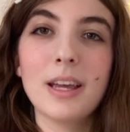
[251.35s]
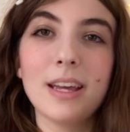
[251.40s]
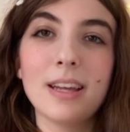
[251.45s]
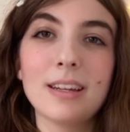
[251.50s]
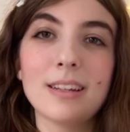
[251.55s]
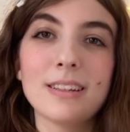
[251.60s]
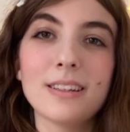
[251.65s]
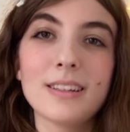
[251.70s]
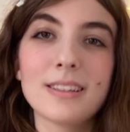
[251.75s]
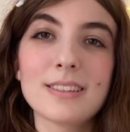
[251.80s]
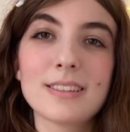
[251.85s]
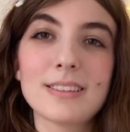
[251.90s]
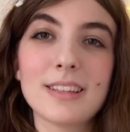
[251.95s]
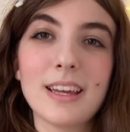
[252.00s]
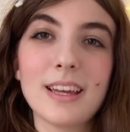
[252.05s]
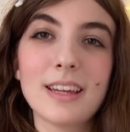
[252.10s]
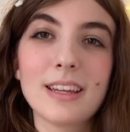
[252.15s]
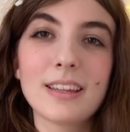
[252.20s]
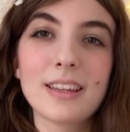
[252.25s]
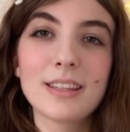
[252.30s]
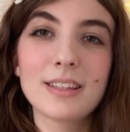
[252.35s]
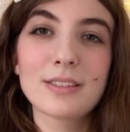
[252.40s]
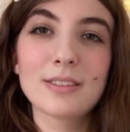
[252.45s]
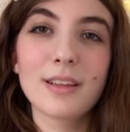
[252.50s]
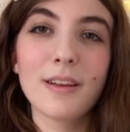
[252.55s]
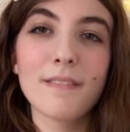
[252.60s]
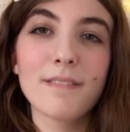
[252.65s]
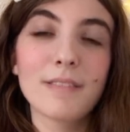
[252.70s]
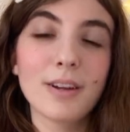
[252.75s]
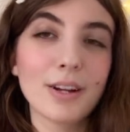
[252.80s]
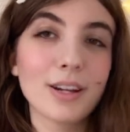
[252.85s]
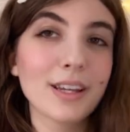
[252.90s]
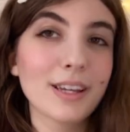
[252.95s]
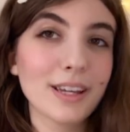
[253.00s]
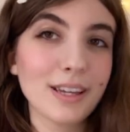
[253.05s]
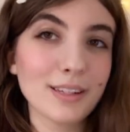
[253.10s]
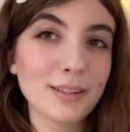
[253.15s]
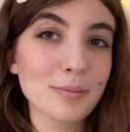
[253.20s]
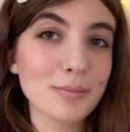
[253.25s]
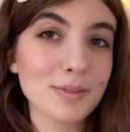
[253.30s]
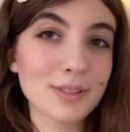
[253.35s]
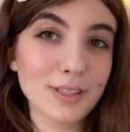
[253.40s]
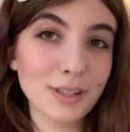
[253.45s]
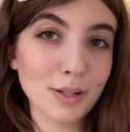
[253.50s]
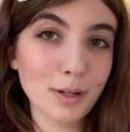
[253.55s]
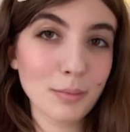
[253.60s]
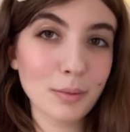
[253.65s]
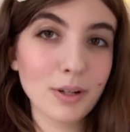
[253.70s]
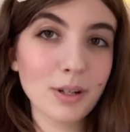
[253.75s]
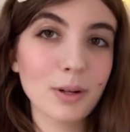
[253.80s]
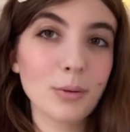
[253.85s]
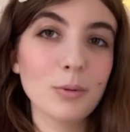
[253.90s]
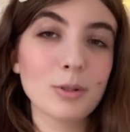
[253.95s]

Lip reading: and saying this Fairy Kingdom sticker book,